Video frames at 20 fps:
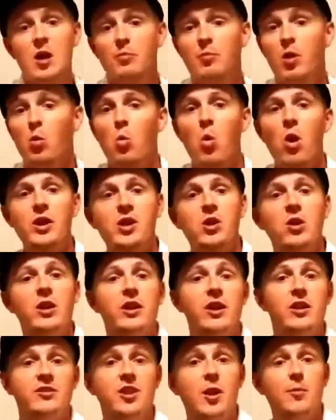but what you're
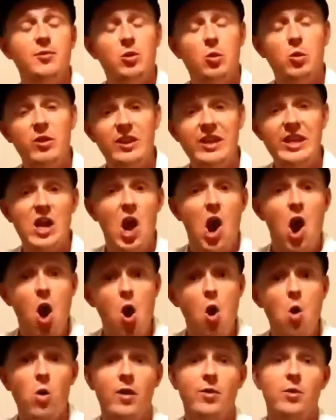going to subsequently
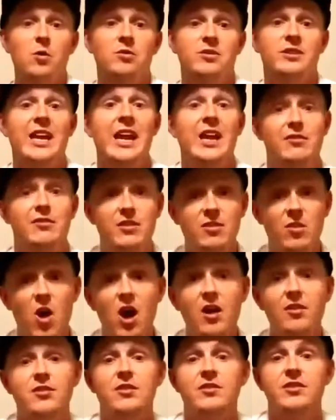owe on those gains and
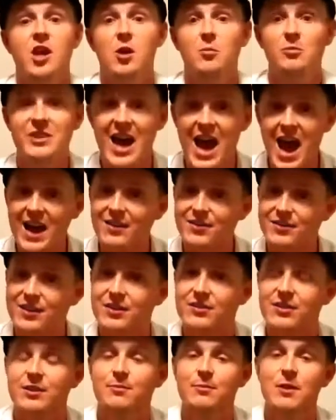losses come tax
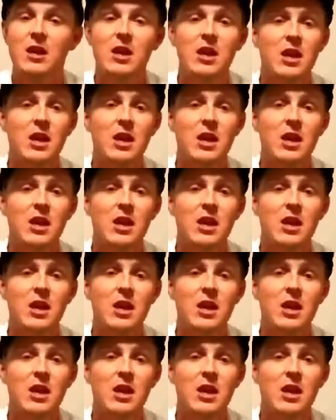season.